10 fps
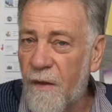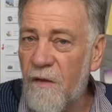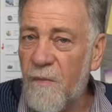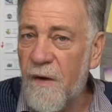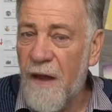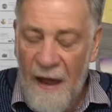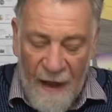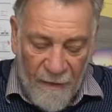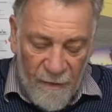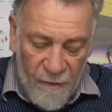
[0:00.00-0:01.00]
assessment
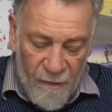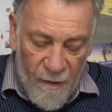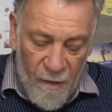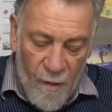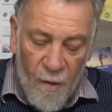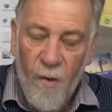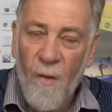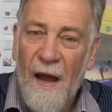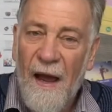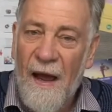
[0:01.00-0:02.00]
asks,
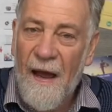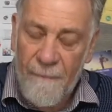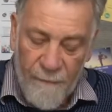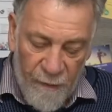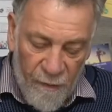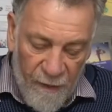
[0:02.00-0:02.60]
who are the